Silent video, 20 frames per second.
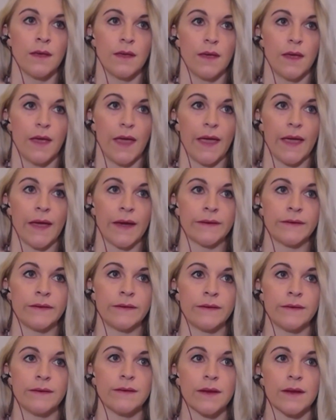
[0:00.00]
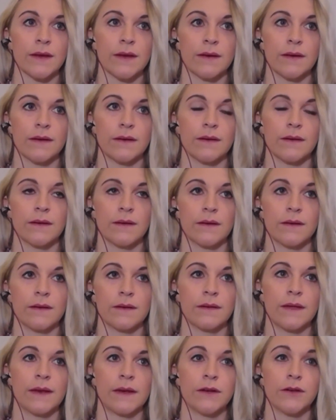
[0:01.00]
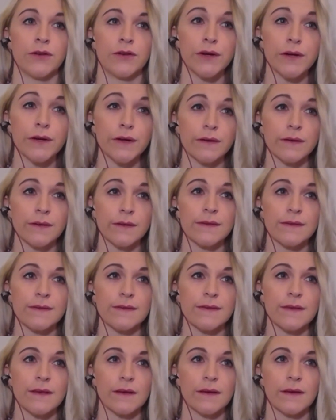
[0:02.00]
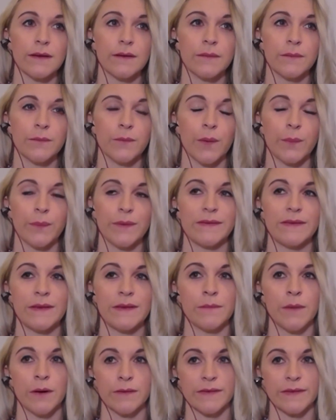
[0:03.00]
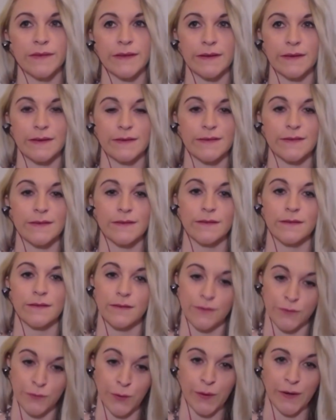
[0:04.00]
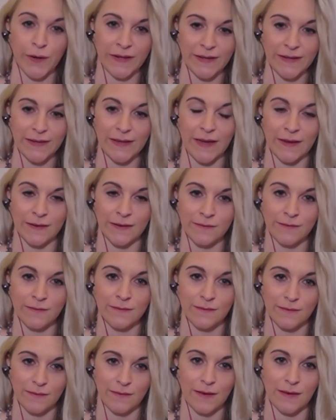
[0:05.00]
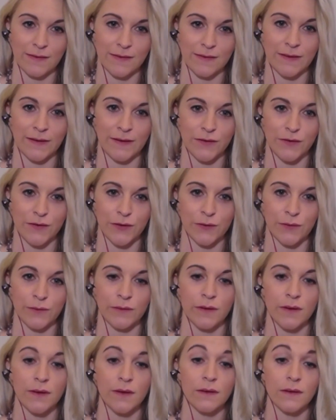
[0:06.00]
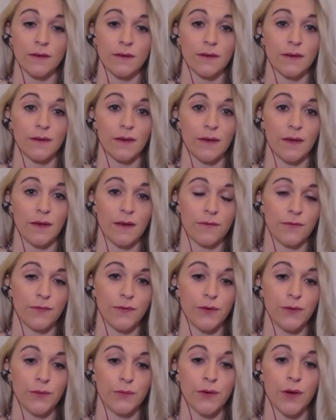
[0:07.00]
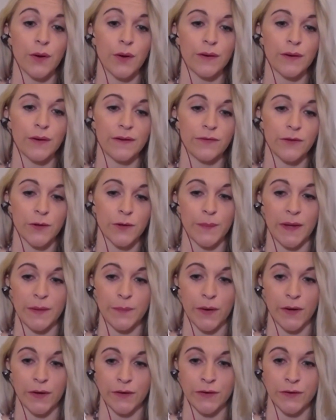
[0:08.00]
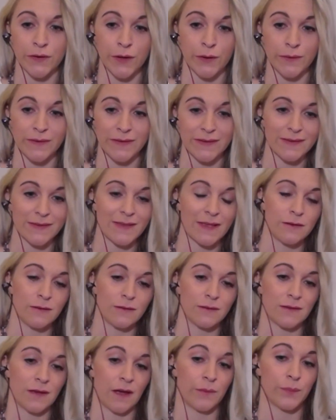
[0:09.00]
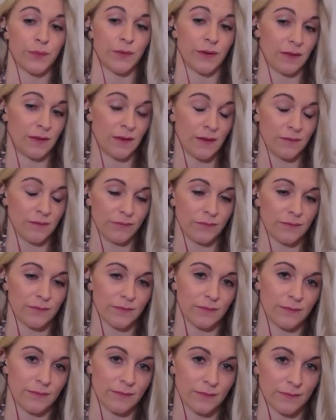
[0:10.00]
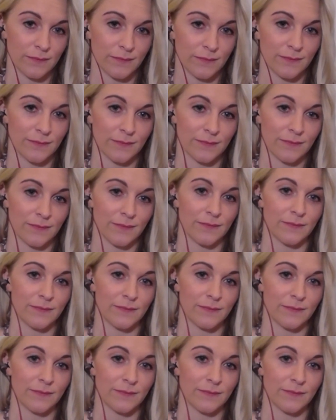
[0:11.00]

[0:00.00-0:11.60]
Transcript: and in adults, what we see mostly is snoring again as an issue. If you note, if your bed partner notices that you stop breathing mm.